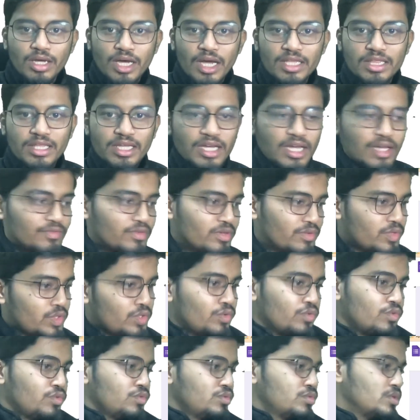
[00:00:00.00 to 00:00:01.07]
I think I've given
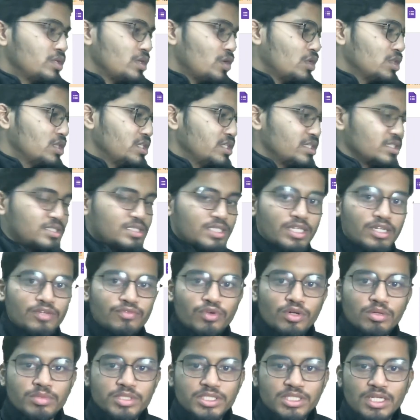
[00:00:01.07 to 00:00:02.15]
you all the necessary
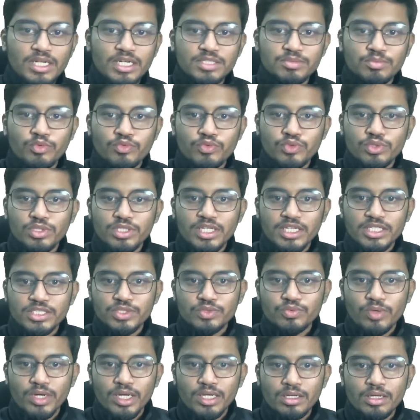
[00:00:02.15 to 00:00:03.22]
information. Let's move to the
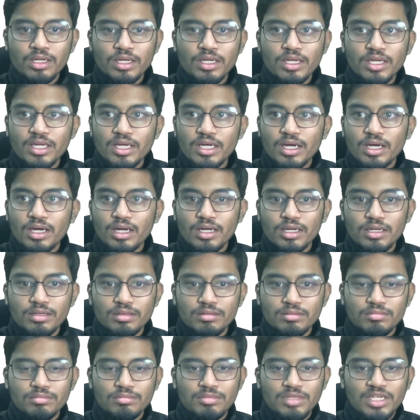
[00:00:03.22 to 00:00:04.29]
next one.
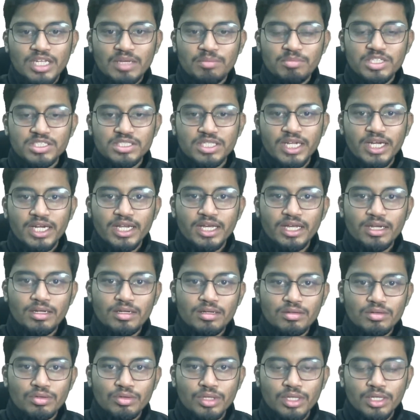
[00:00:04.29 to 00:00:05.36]
Name is hidden,
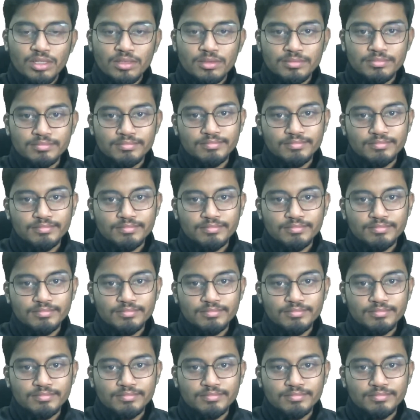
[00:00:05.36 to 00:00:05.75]
okay.